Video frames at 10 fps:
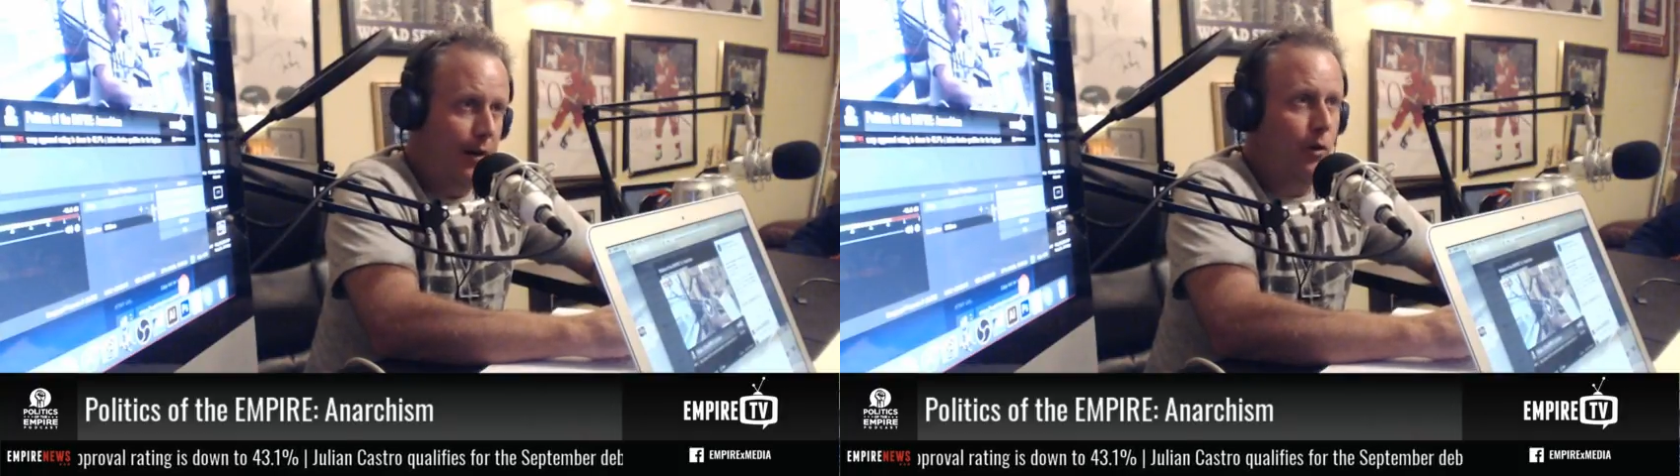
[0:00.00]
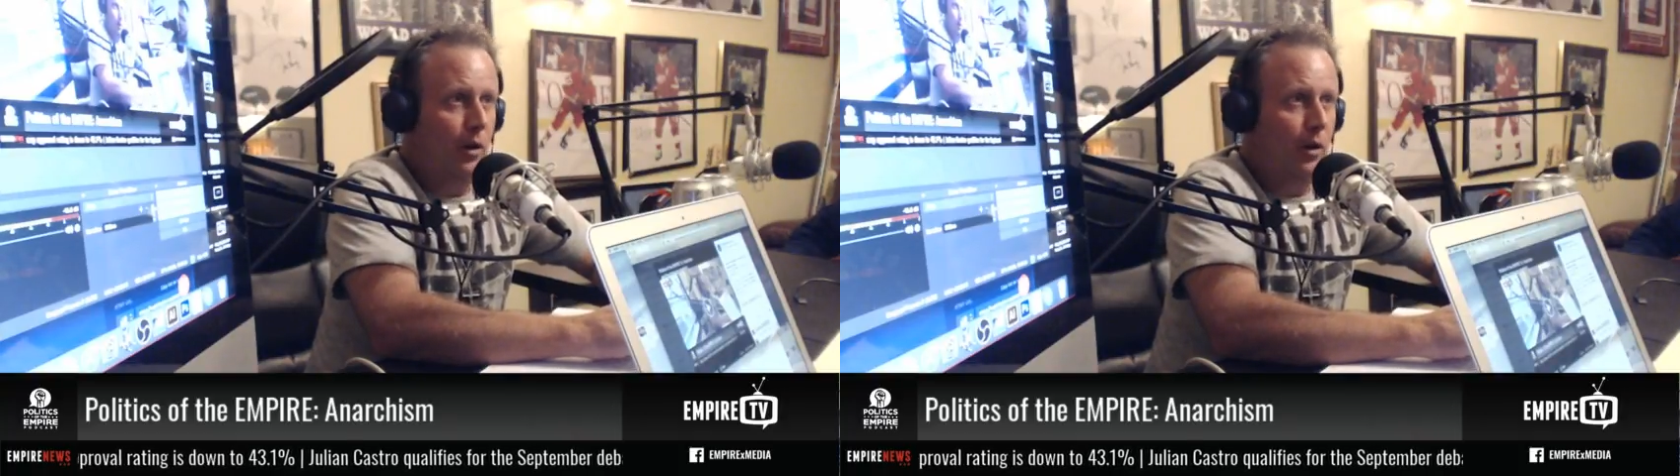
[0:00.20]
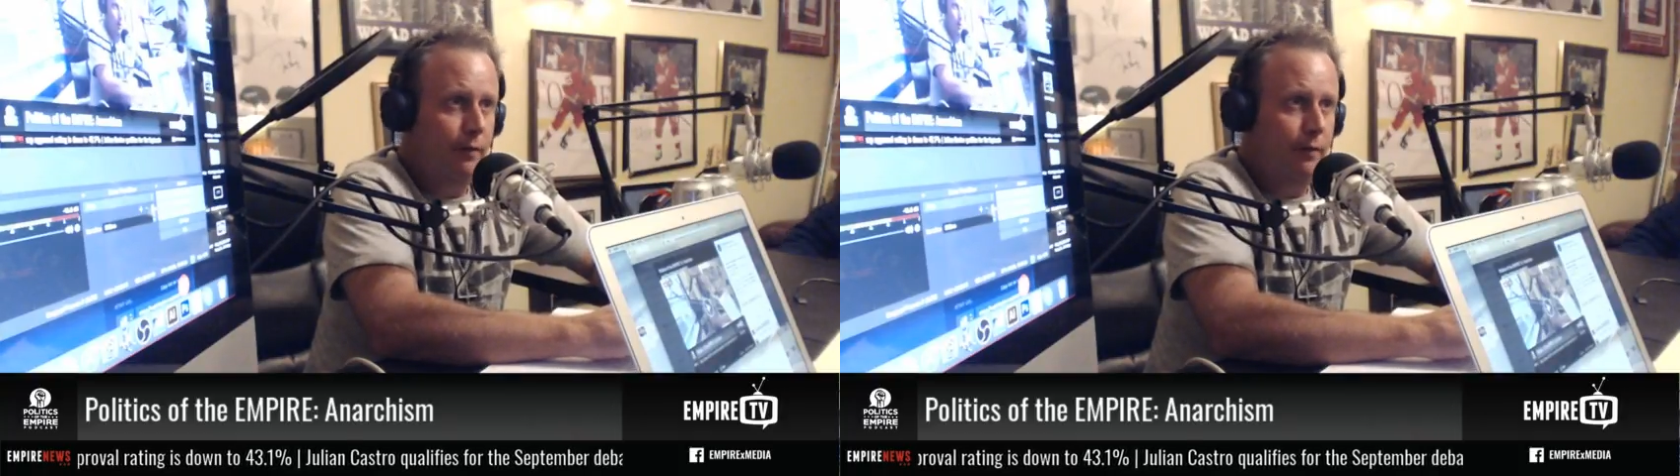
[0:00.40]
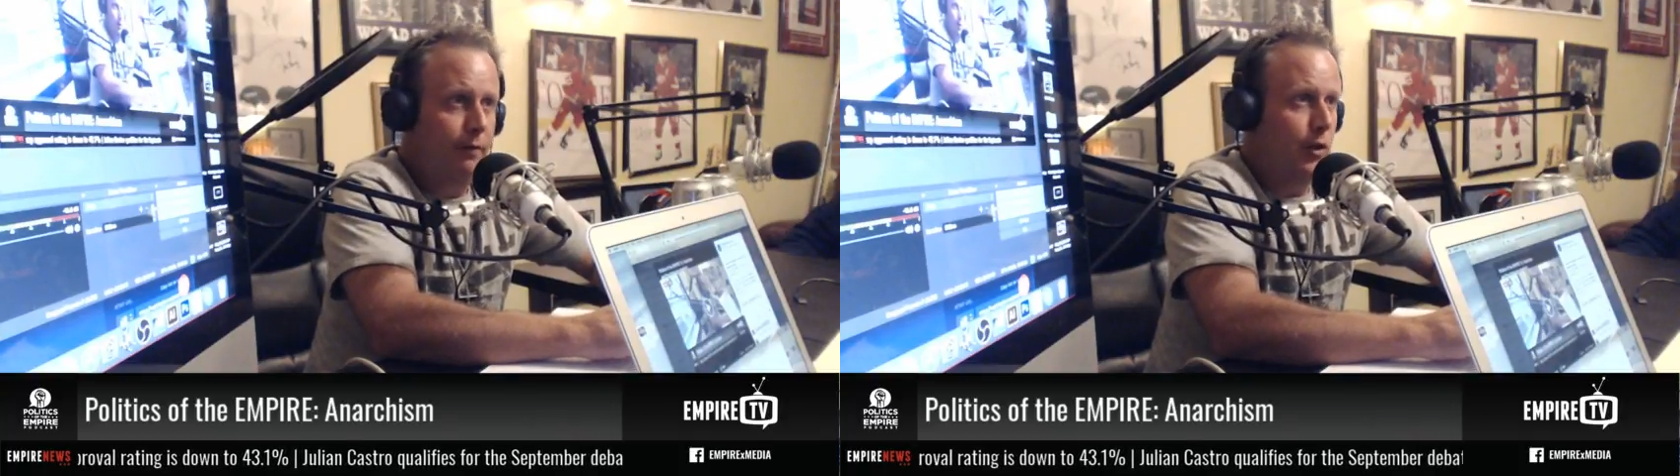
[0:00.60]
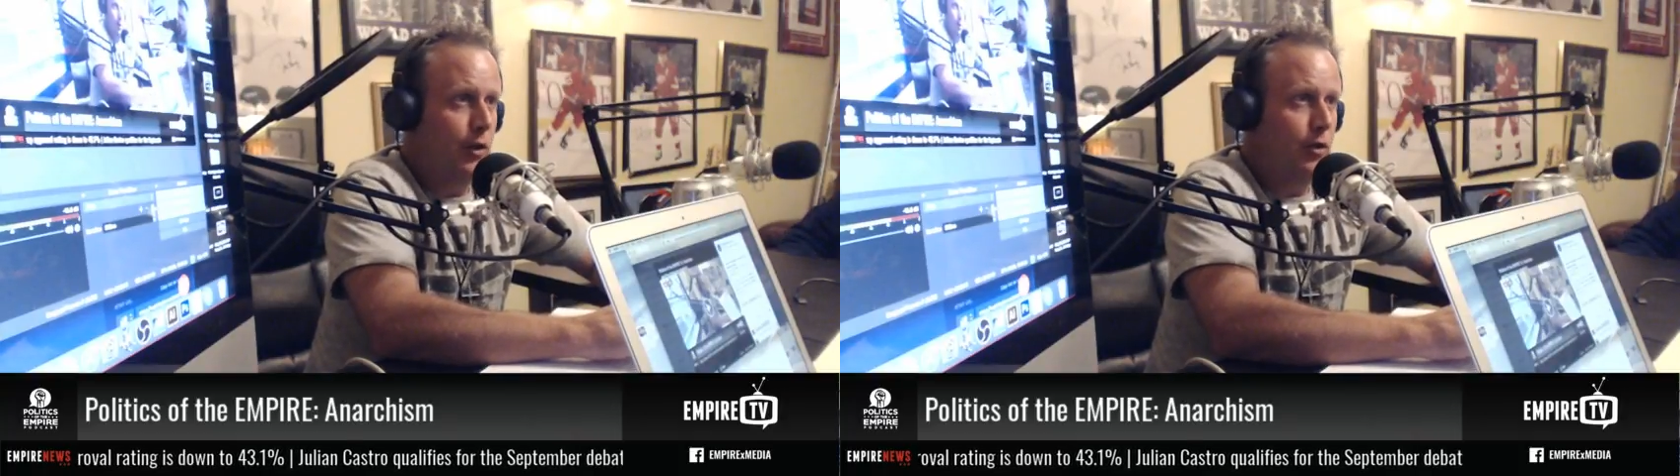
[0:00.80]
So I
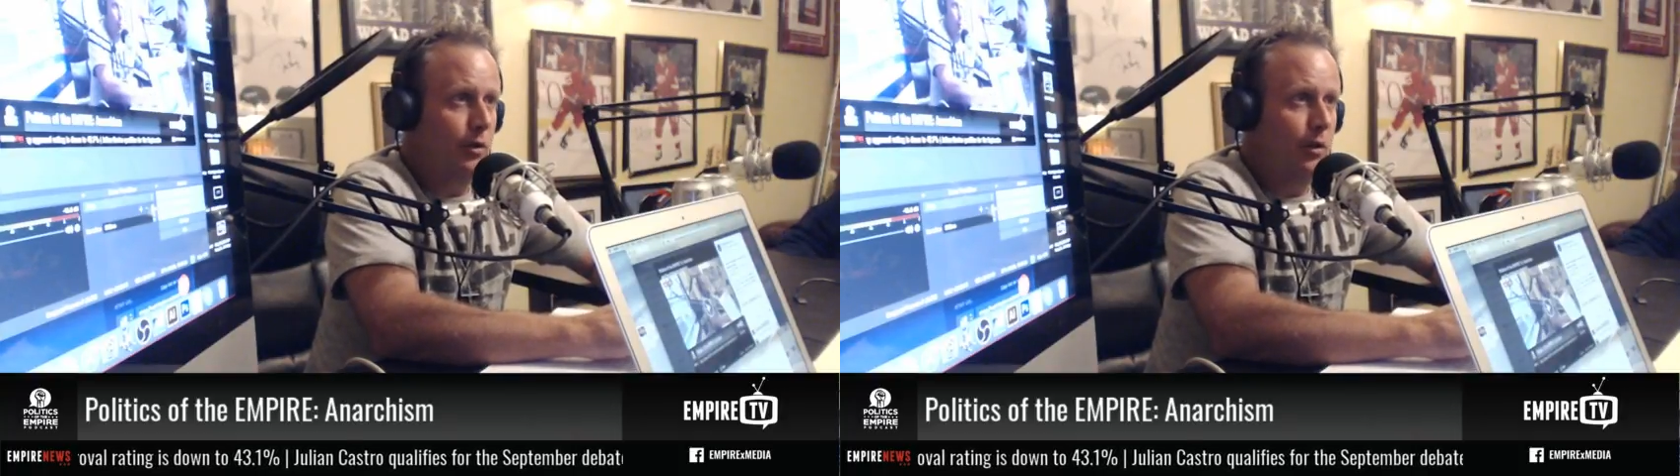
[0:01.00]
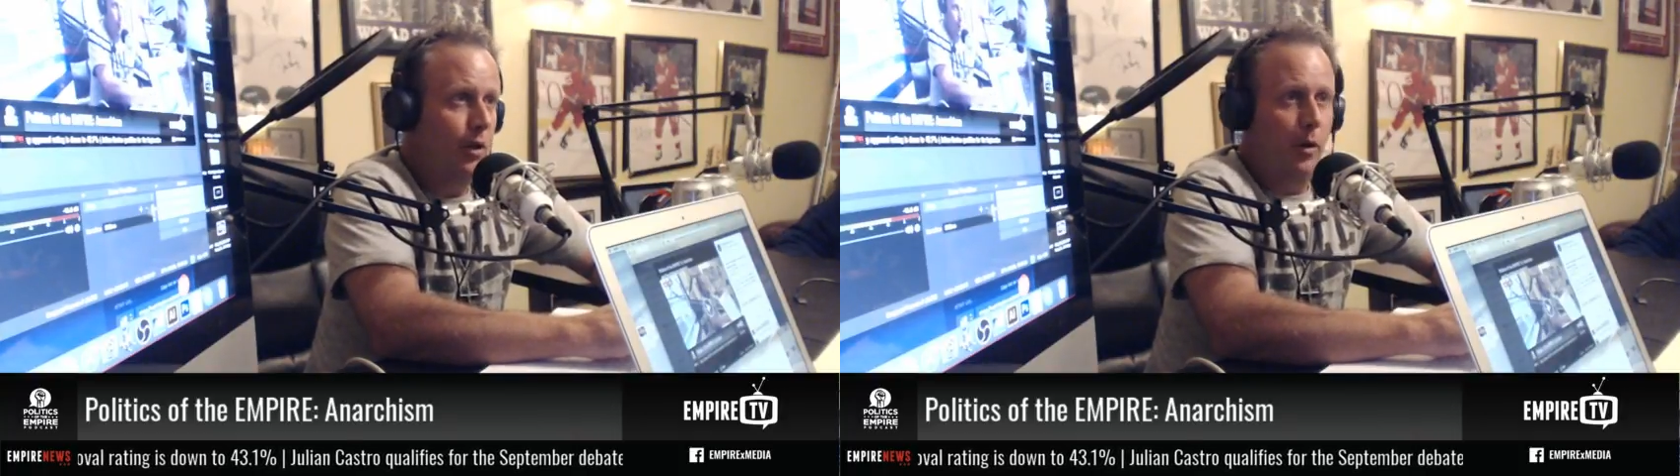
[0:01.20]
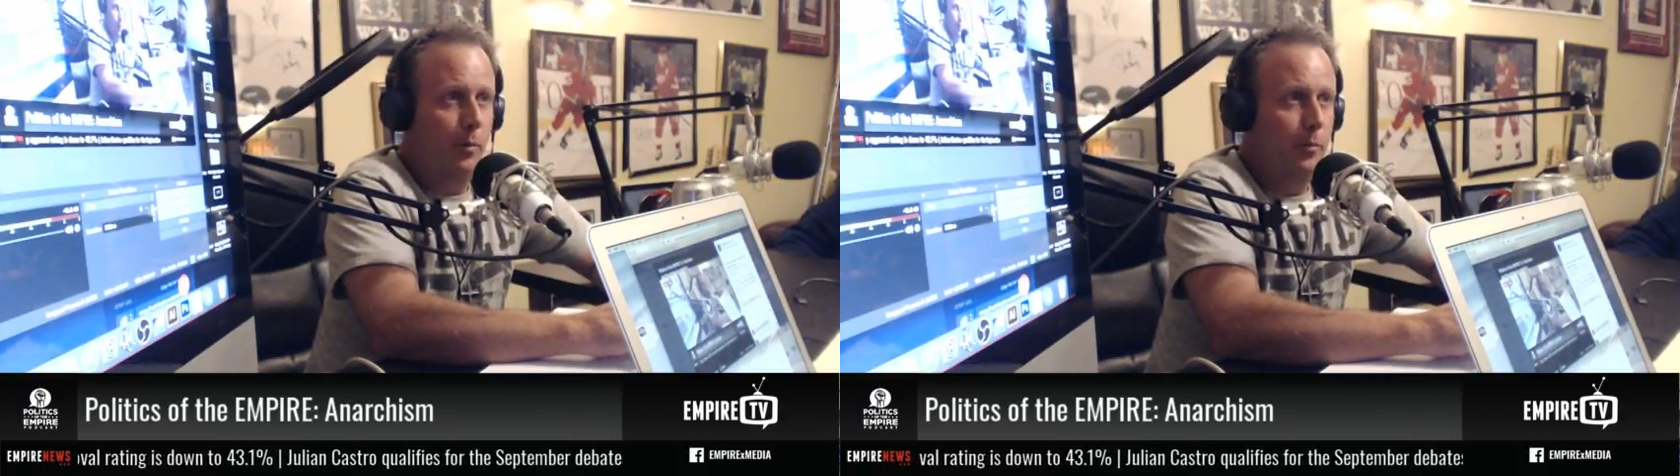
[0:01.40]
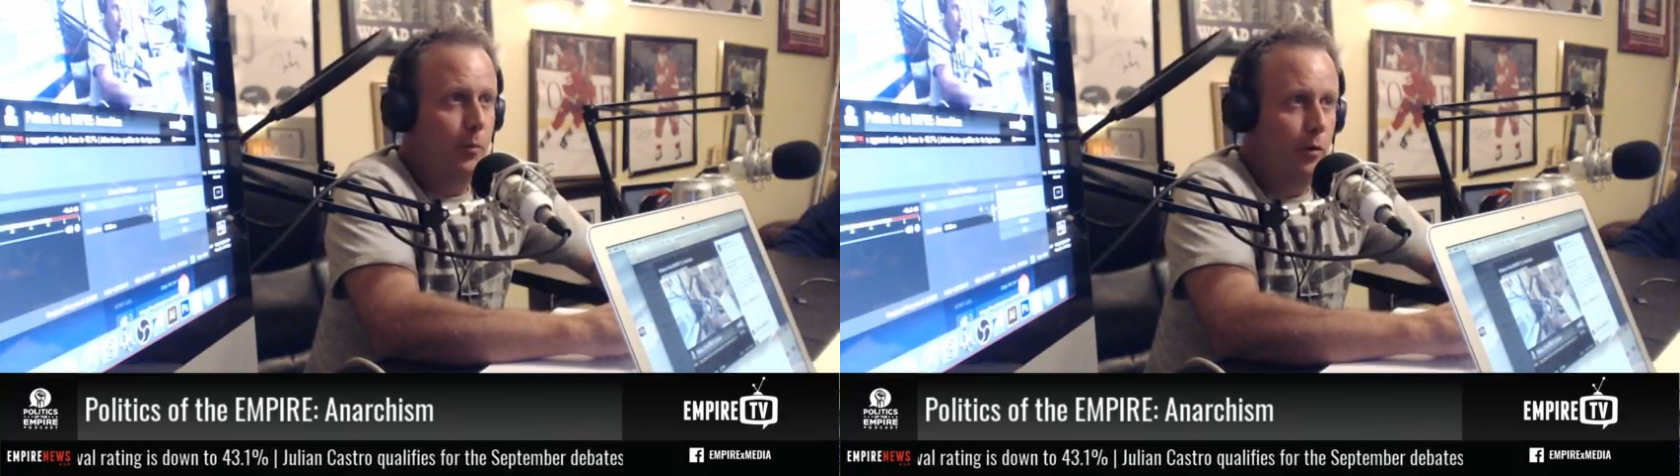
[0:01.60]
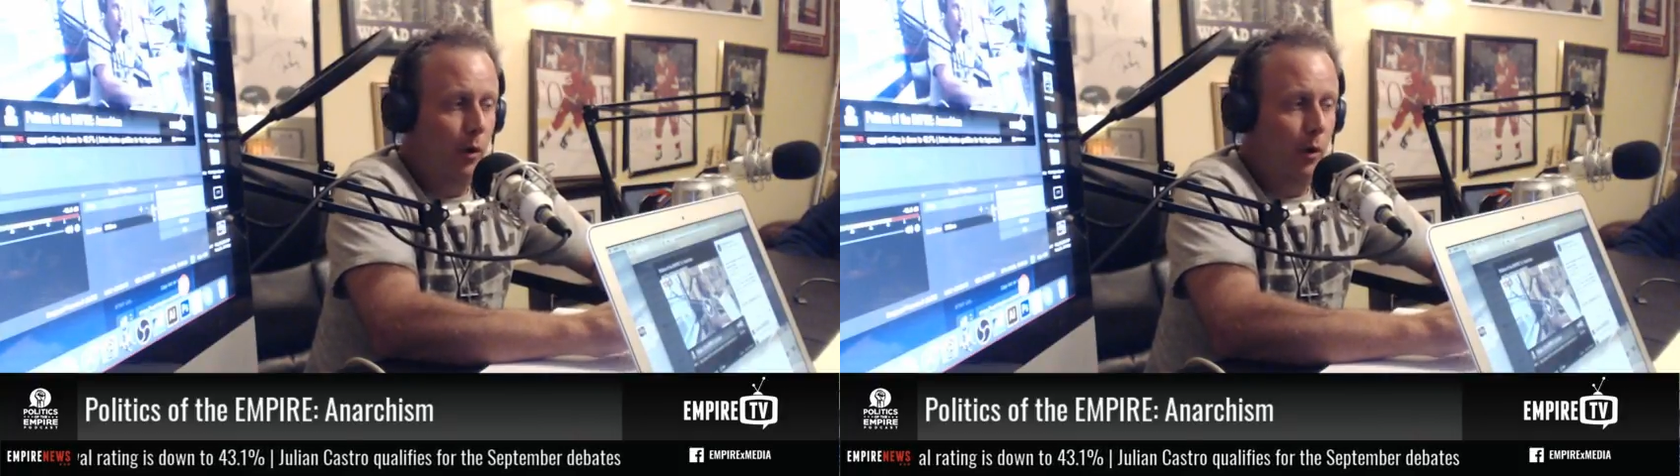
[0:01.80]
always ask that
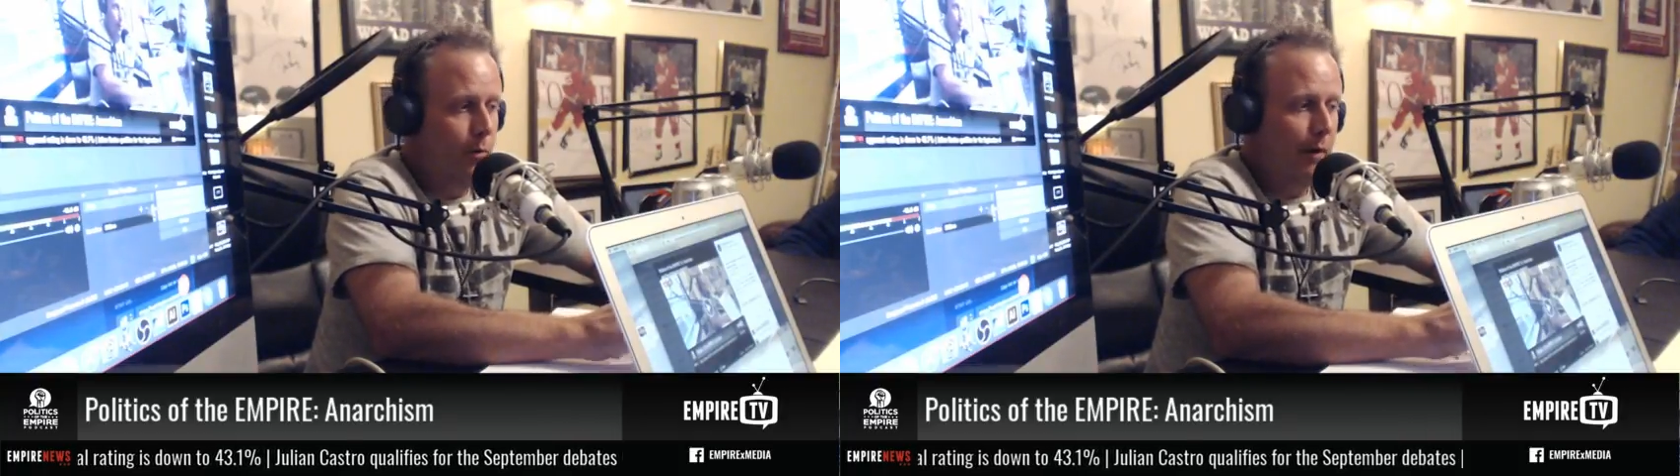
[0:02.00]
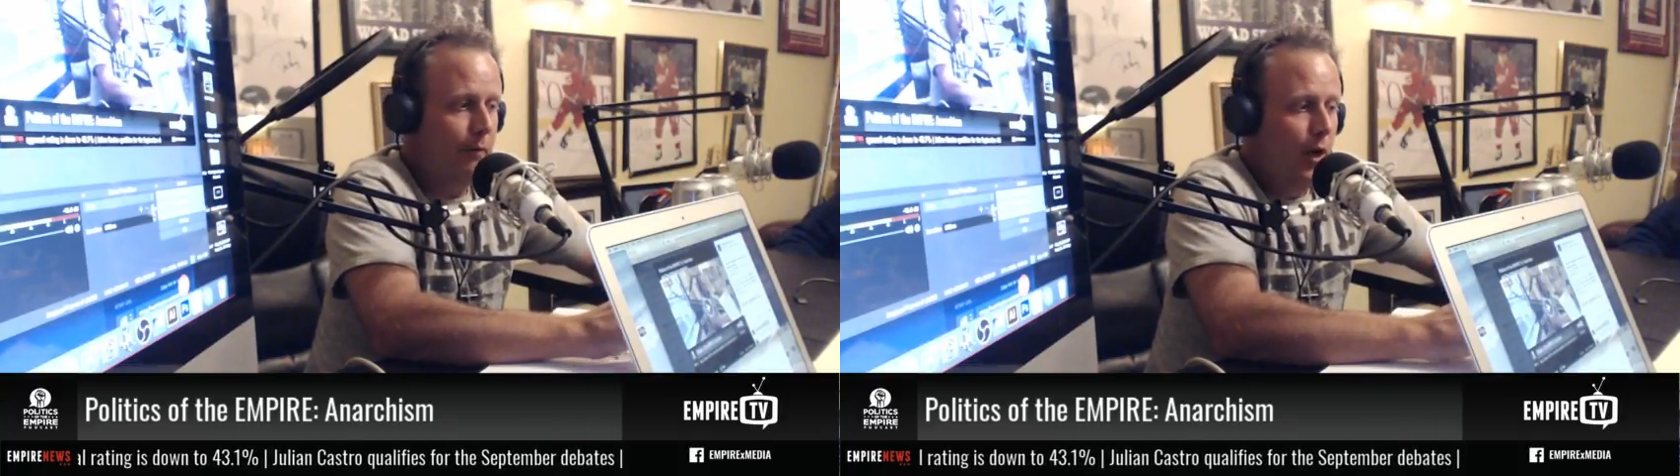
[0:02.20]
people who